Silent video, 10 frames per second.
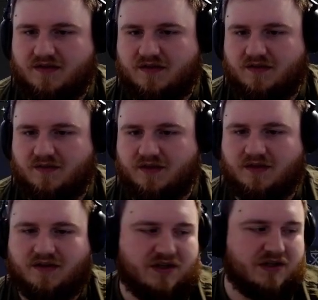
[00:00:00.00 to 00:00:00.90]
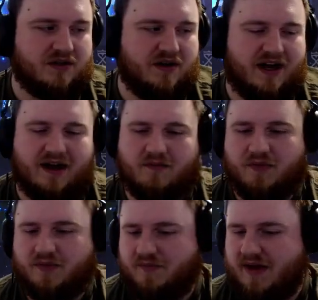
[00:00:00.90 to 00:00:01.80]
We'll just grab
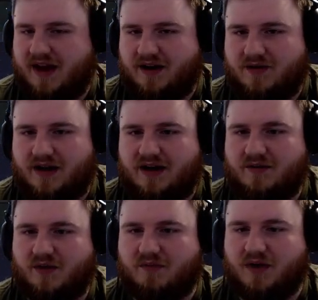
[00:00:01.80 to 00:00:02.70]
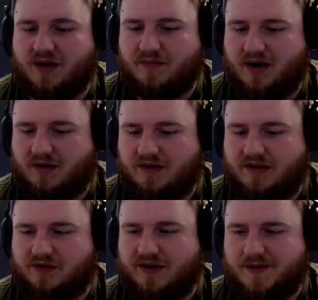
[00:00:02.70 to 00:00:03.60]
mana quick and we'll burn them out with
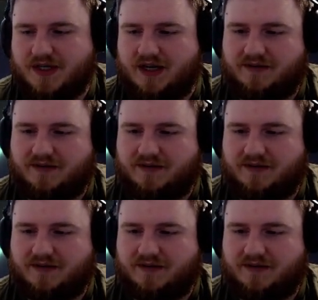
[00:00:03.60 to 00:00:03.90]
Grape Shot.